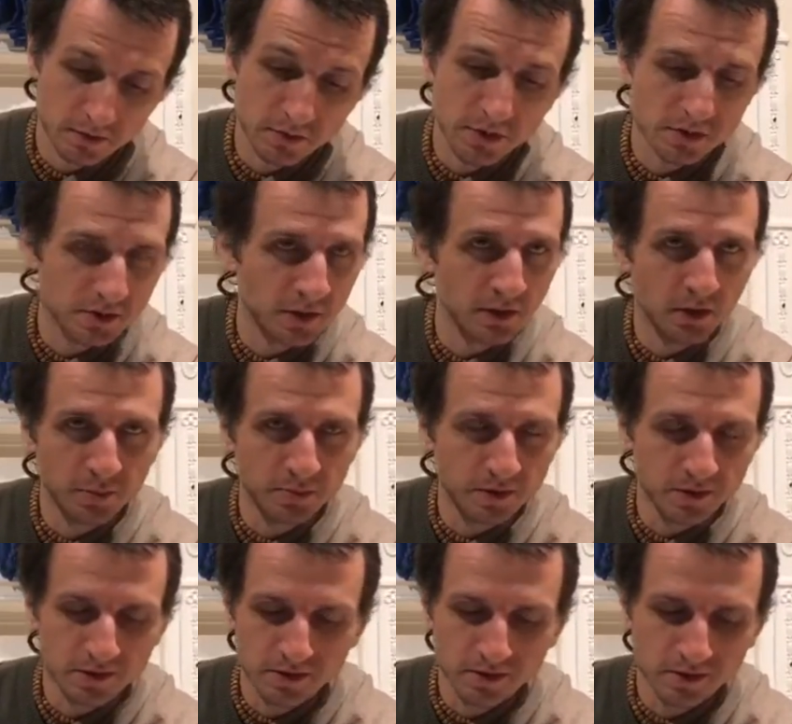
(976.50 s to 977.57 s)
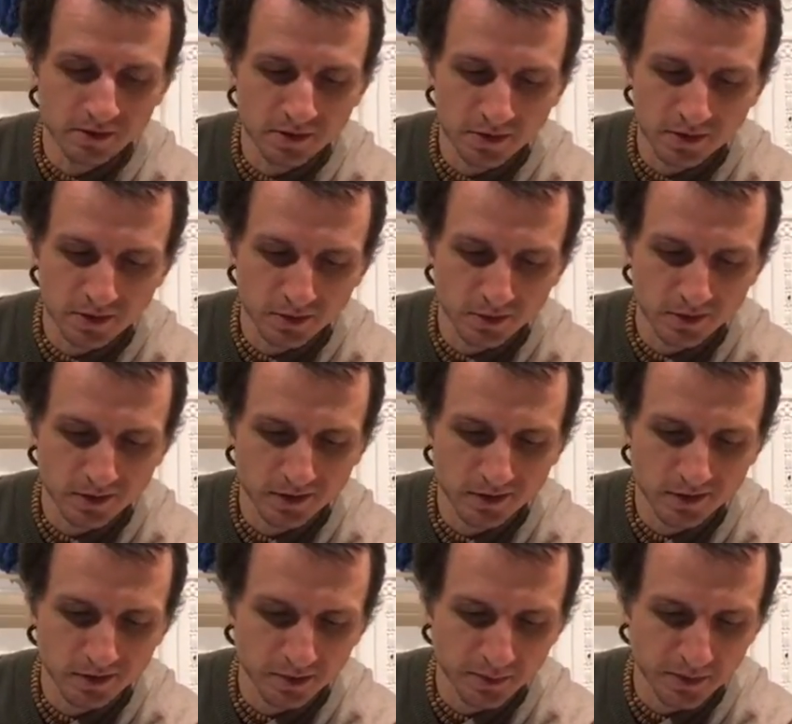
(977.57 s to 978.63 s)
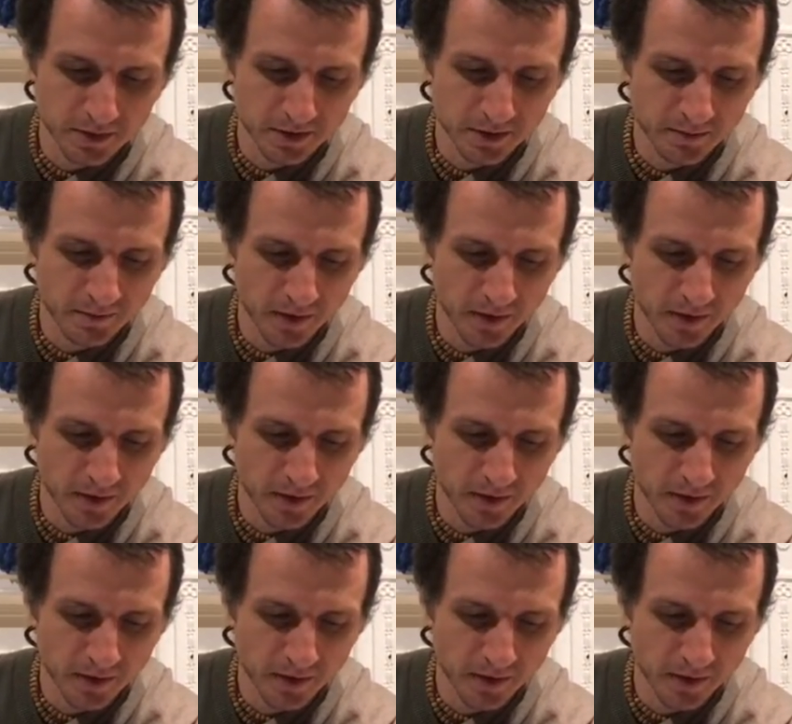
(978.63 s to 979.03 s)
Just synopsis, just short synopsis.